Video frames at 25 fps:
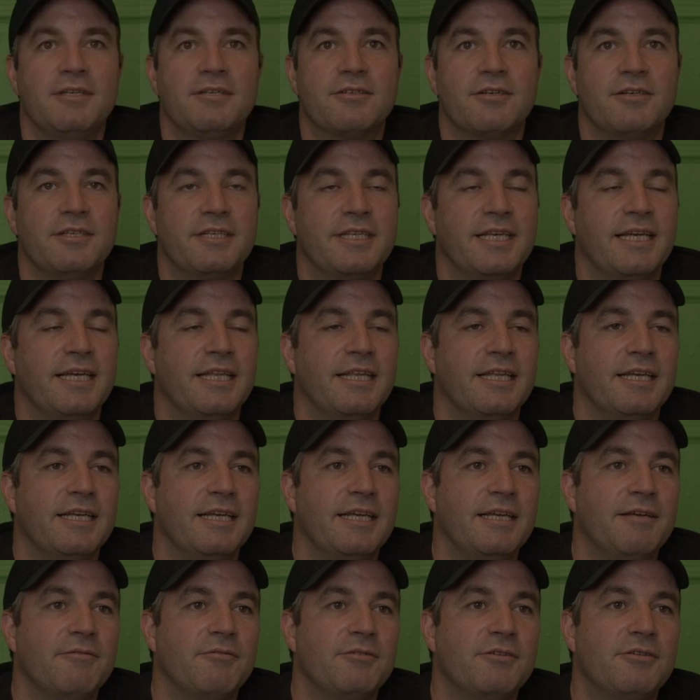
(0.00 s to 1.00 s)
this idea
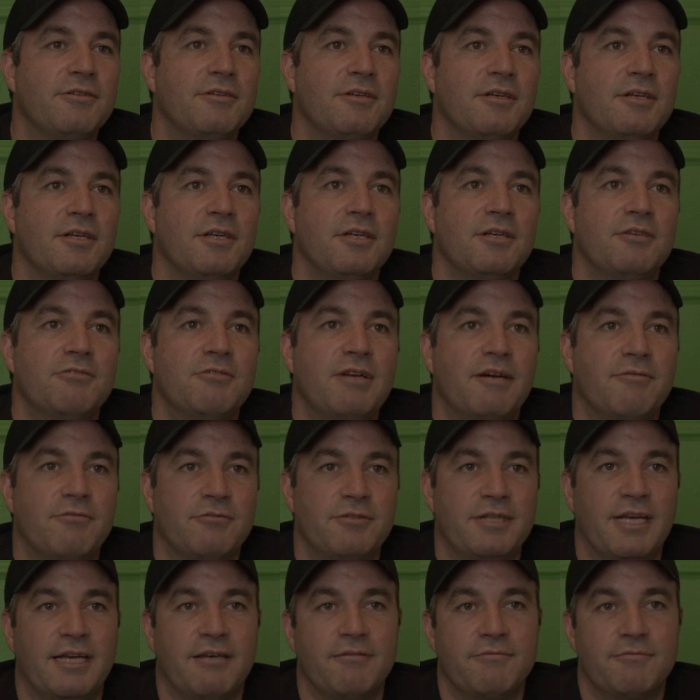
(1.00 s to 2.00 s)
that he would
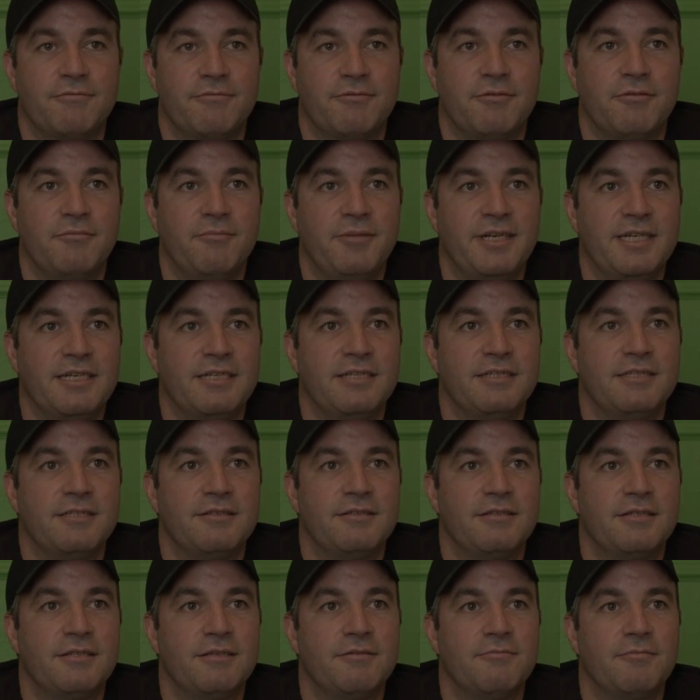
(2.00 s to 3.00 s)
travel down from the
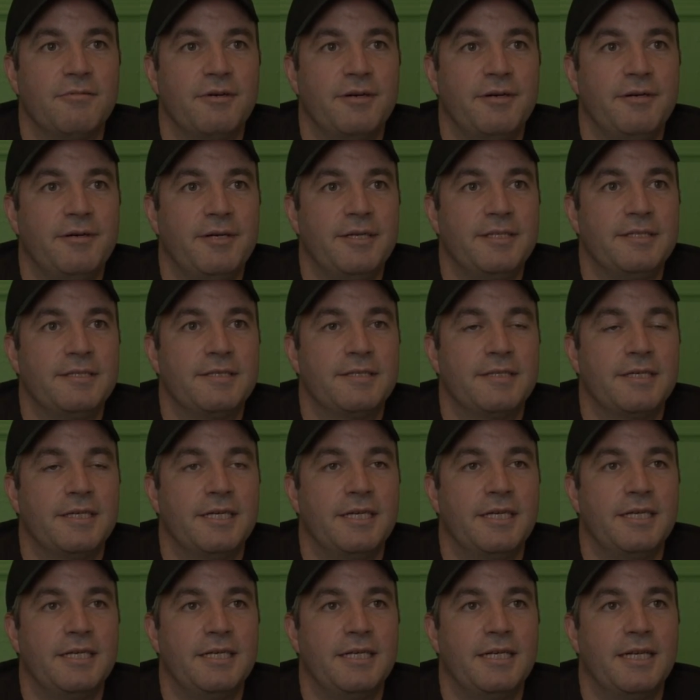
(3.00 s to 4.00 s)
Midlands, where he is,
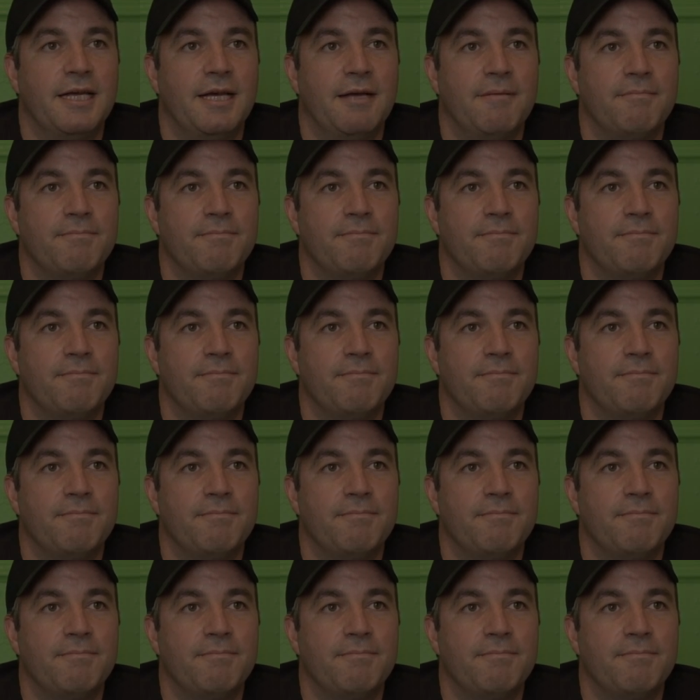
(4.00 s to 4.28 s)
and